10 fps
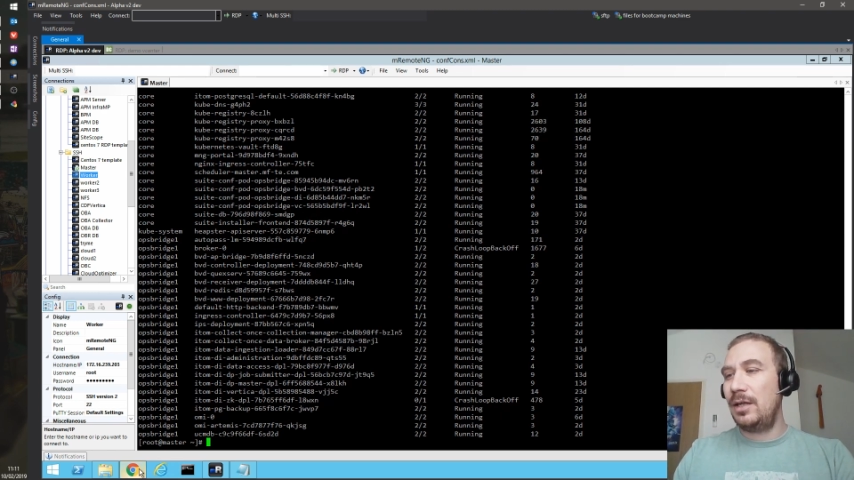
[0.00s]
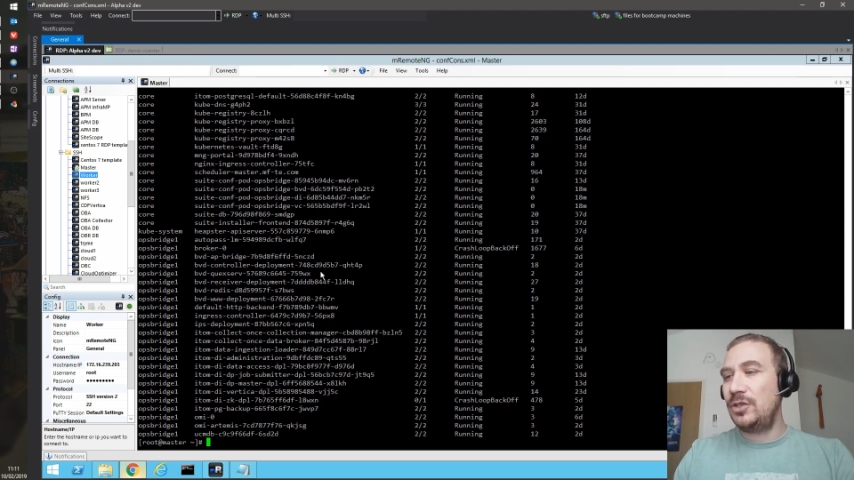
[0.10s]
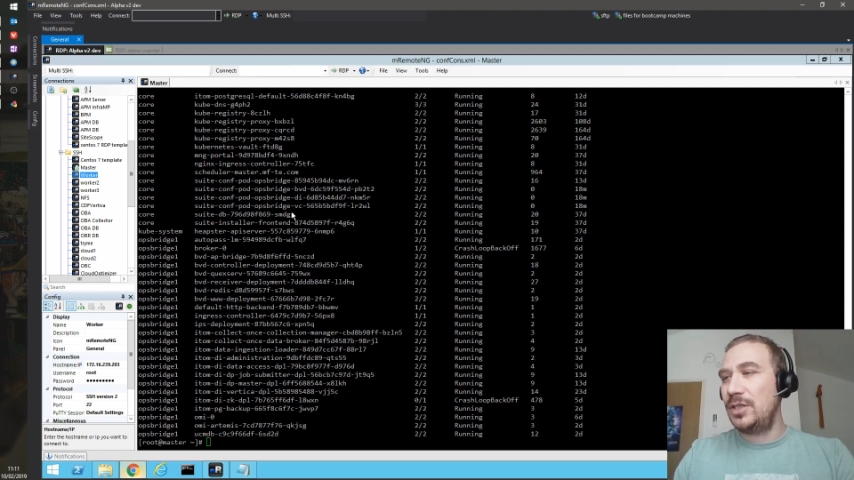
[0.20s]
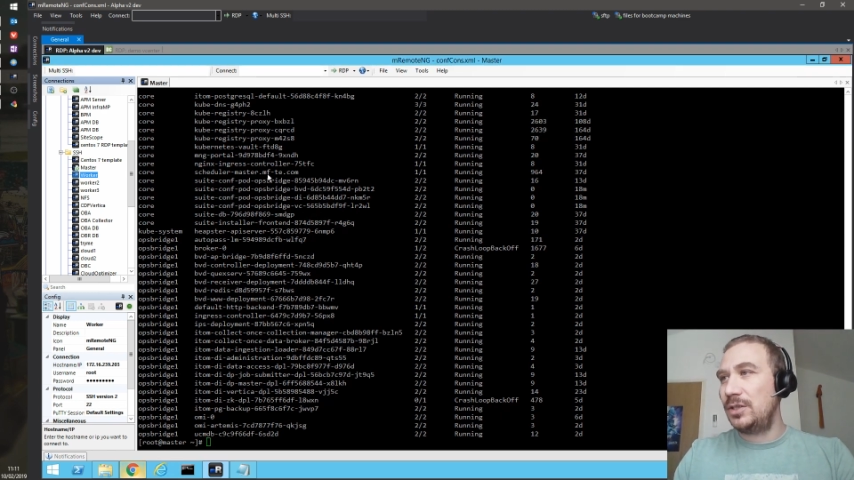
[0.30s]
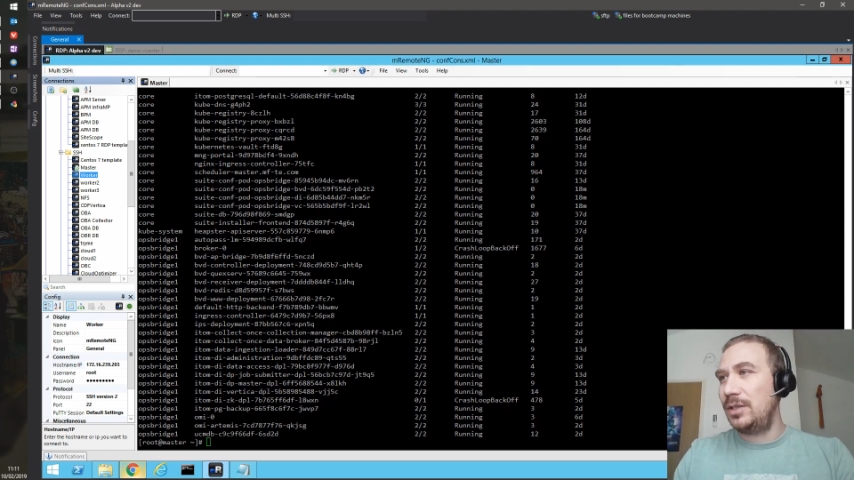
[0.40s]

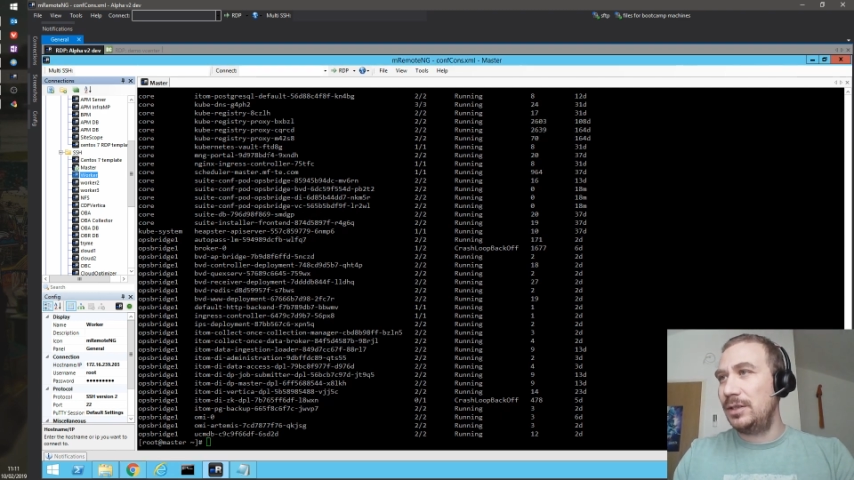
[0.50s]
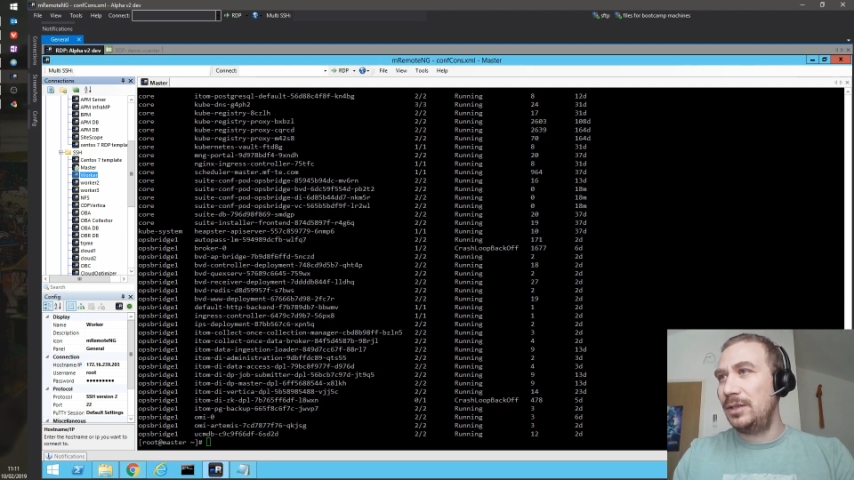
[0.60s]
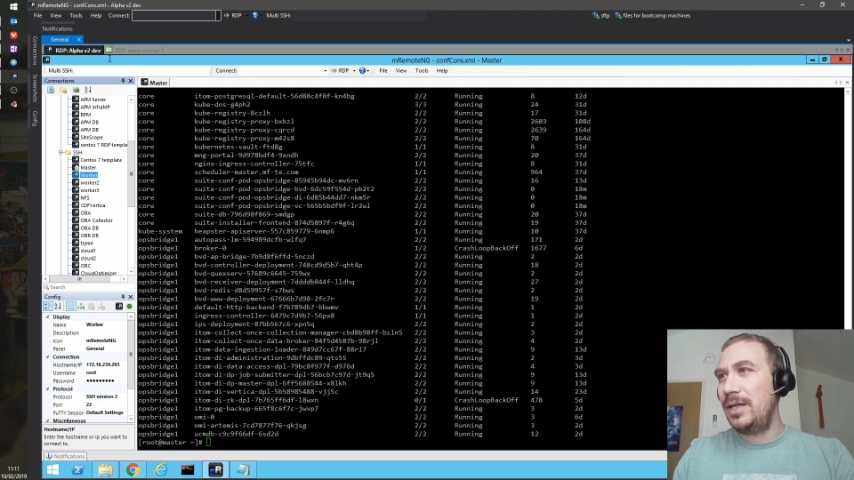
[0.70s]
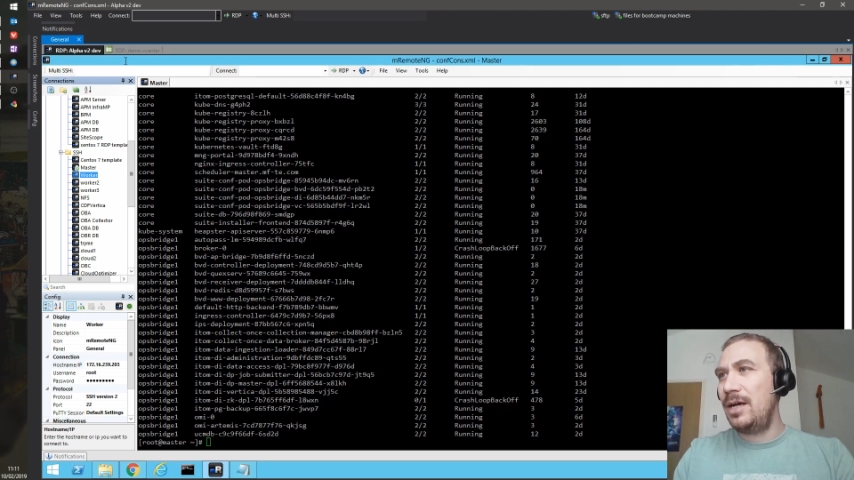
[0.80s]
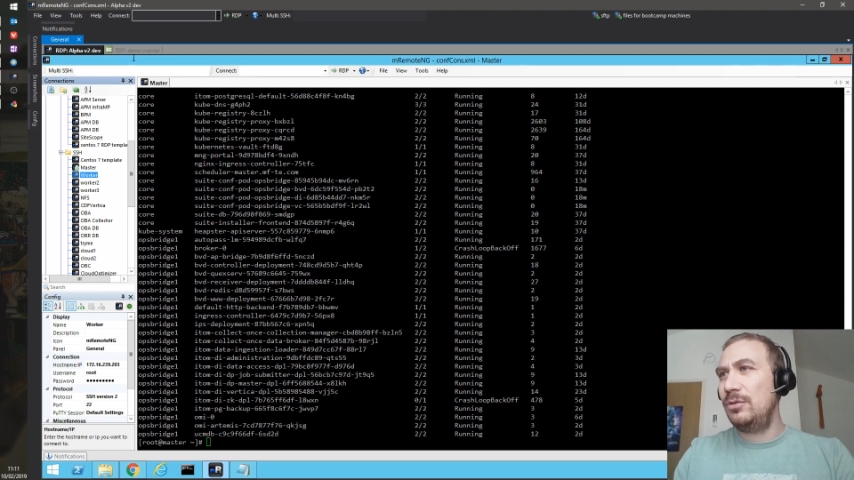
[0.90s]
Let's just test
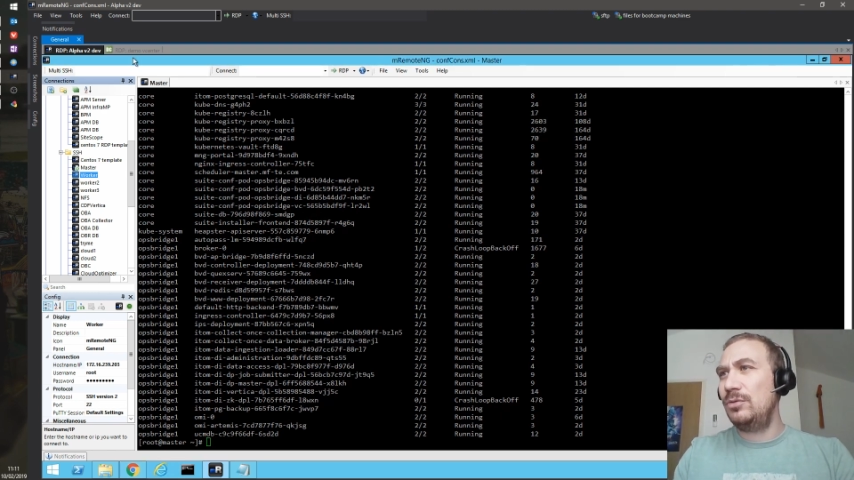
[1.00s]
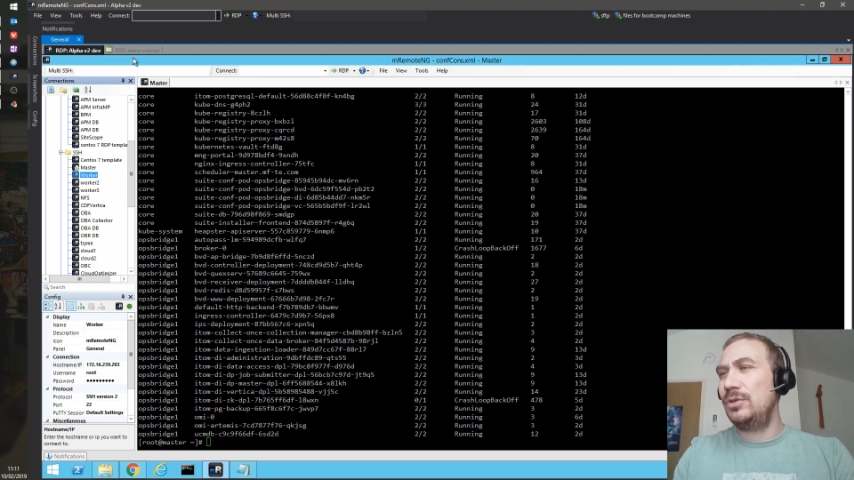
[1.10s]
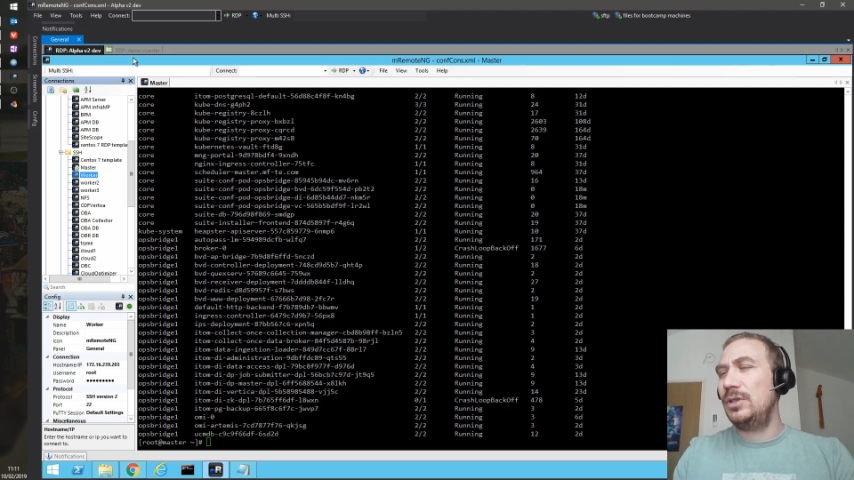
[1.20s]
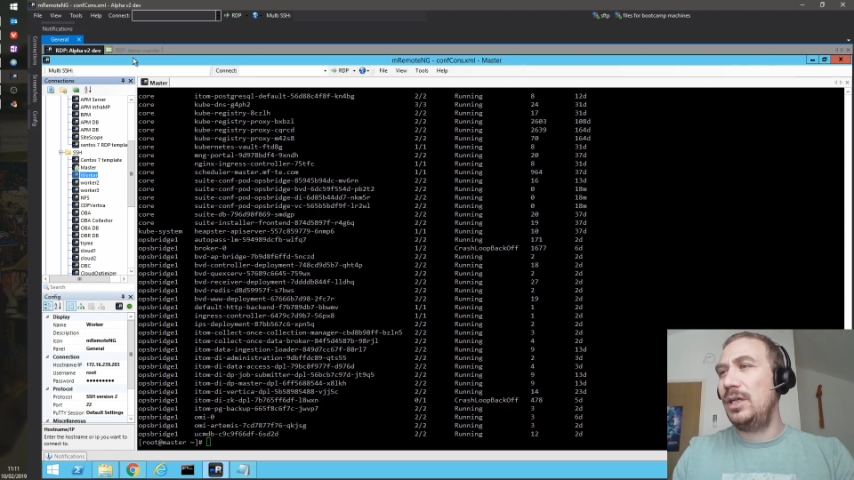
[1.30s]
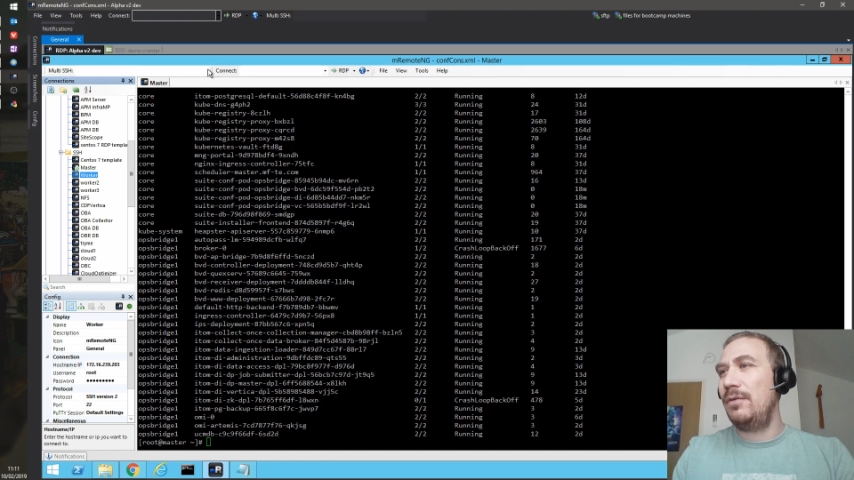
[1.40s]
it out to
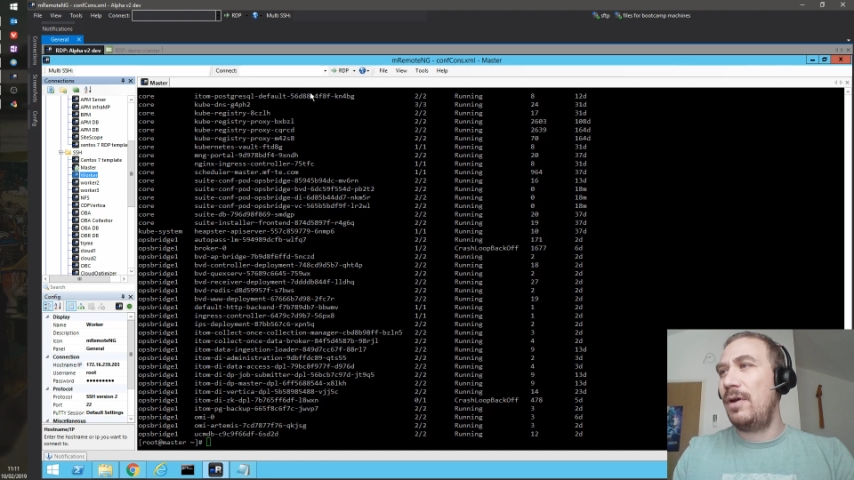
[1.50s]
see